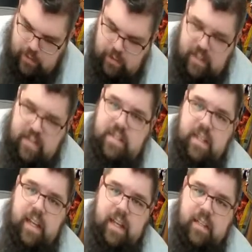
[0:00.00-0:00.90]
like
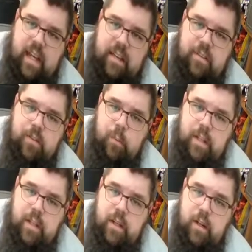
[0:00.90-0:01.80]
stained glass
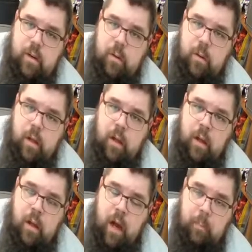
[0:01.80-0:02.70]
window
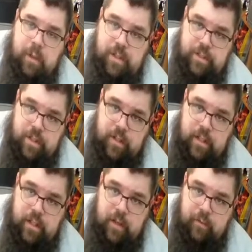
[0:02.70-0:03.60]
up on the
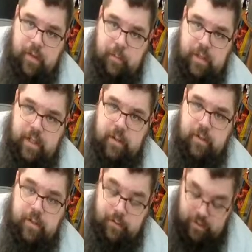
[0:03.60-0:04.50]
turret of the
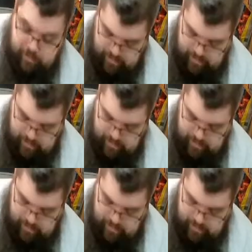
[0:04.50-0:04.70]
immolator, so on top of